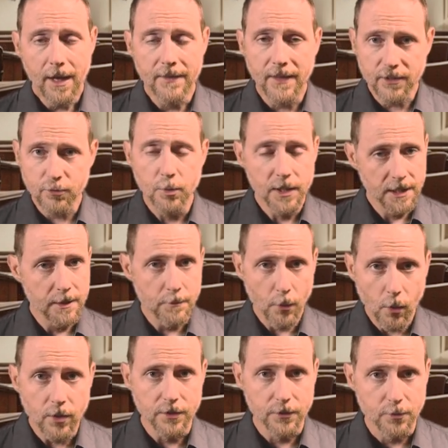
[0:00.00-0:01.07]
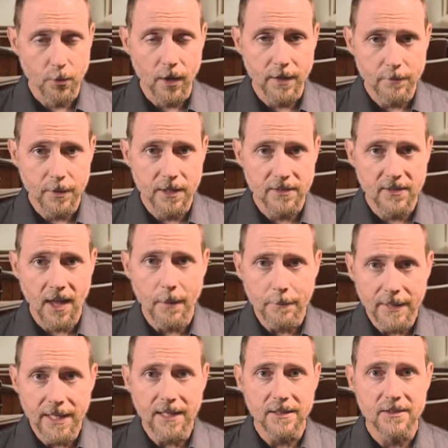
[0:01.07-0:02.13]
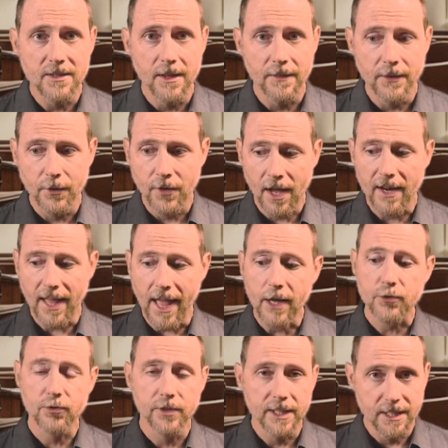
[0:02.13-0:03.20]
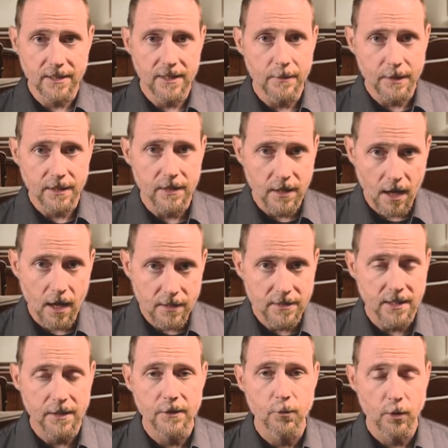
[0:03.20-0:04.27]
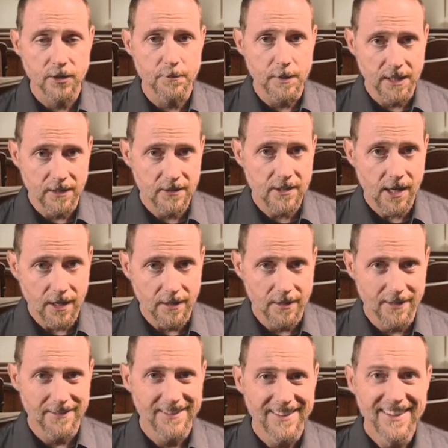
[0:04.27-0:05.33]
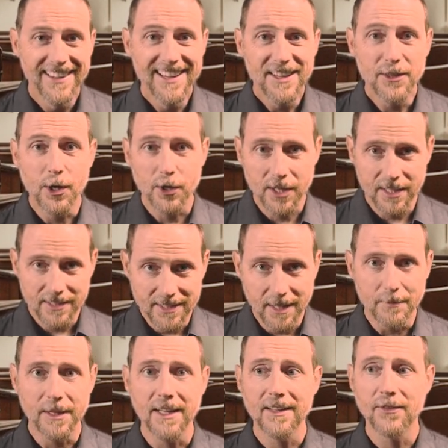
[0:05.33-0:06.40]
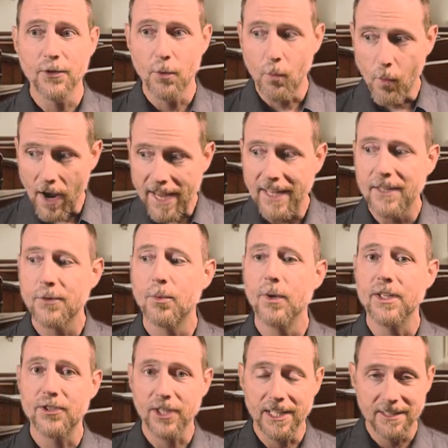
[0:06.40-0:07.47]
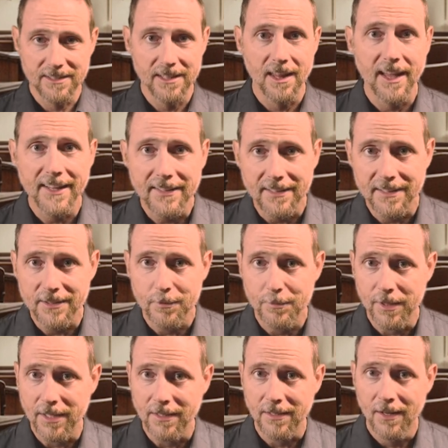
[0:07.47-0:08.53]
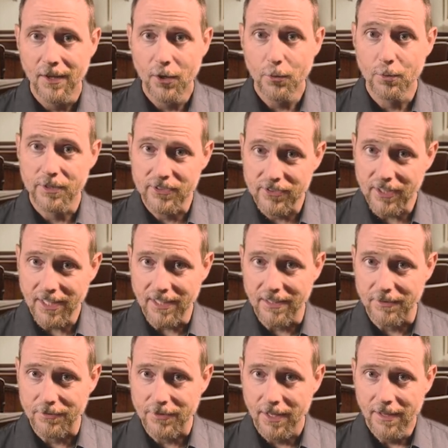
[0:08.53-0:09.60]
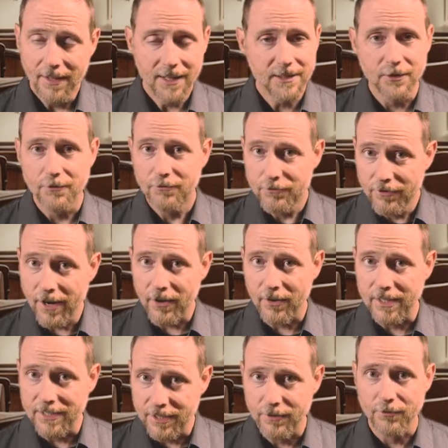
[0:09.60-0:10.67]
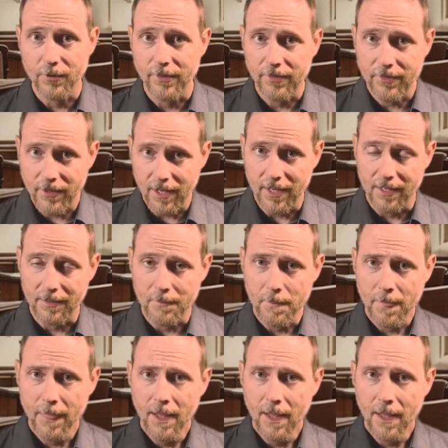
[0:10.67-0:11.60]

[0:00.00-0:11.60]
And that's really important, right? Because that means that they're not actually condemning the content of what's being said. They're condemning the way in which it is likely to be received. That's a very different thing.